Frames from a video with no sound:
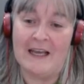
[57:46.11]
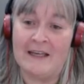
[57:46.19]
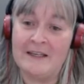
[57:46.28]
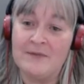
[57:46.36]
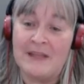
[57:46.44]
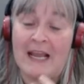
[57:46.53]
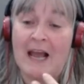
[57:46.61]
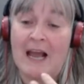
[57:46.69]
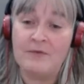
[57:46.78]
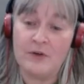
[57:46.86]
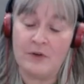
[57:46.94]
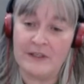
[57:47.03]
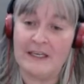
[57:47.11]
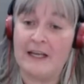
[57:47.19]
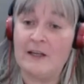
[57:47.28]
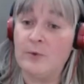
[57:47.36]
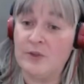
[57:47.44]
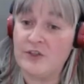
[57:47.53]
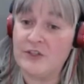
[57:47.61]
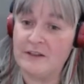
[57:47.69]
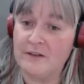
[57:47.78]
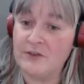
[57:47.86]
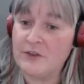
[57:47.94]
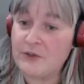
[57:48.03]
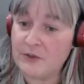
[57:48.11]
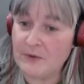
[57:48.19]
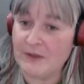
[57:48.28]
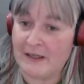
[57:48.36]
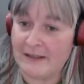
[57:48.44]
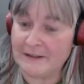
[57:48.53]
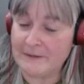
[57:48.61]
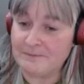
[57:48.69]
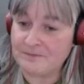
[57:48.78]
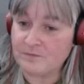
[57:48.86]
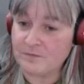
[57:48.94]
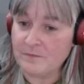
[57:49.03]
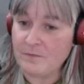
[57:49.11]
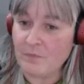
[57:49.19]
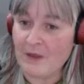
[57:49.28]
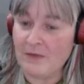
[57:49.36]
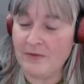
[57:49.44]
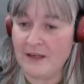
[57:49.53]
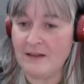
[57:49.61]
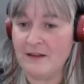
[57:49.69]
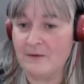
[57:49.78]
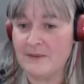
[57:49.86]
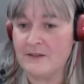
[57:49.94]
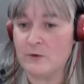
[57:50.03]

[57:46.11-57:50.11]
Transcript: and if they haven't got the language skills to do that, then there is